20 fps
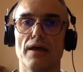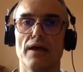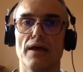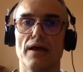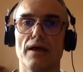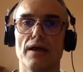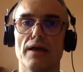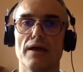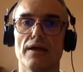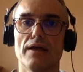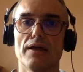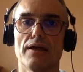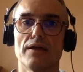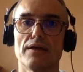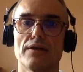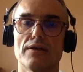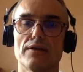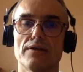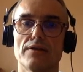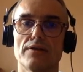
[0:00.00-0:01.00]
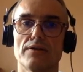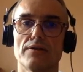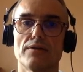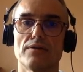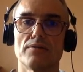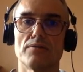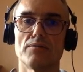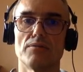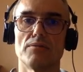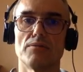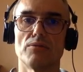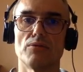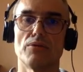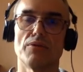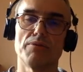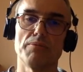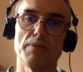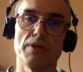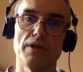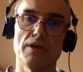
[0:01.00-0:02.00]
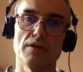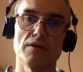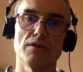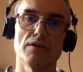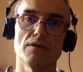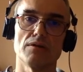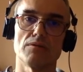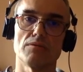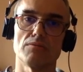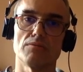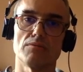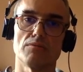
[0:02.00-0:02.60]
and with me